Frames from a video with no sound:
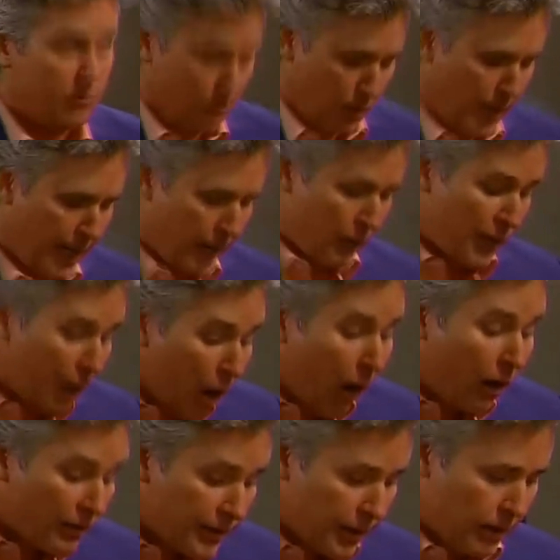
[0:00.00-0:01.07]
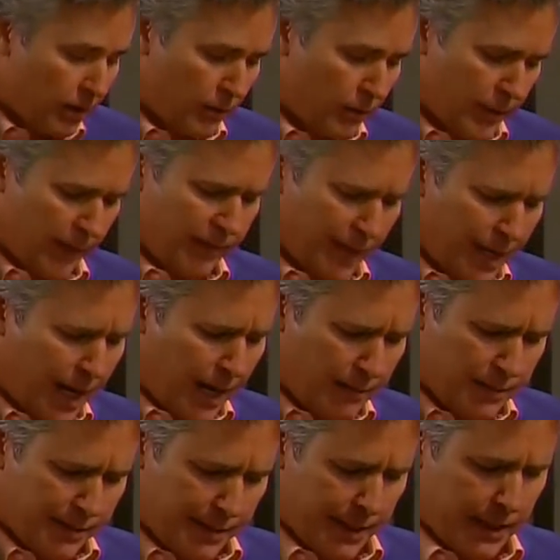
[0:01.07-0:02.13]
we do, okay? We call Derek. We have the
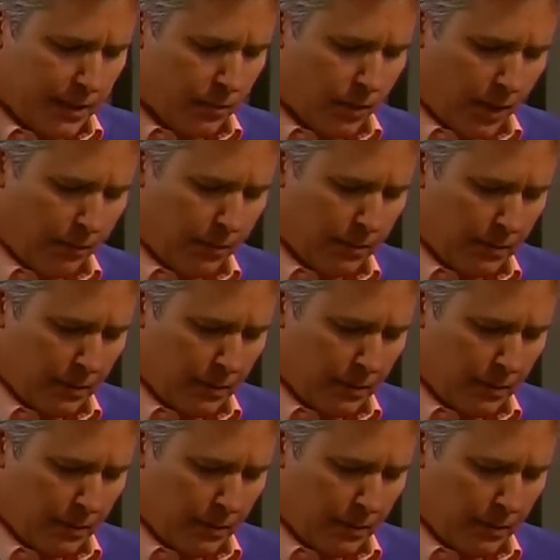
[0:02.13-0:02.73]
cops dig you up.